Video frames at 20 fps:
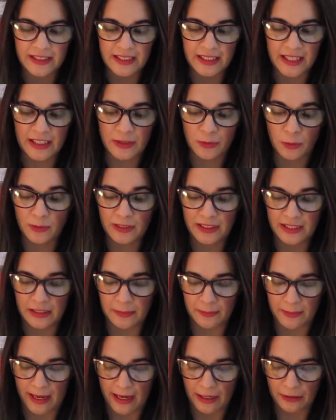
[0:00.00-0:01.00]
So that's what we did
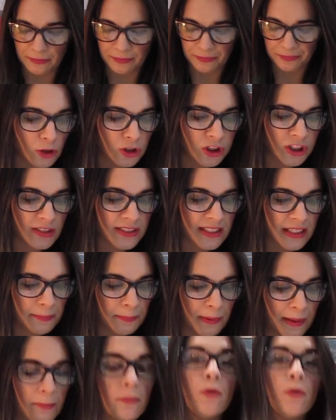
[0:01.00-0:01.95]
about. We also did a bit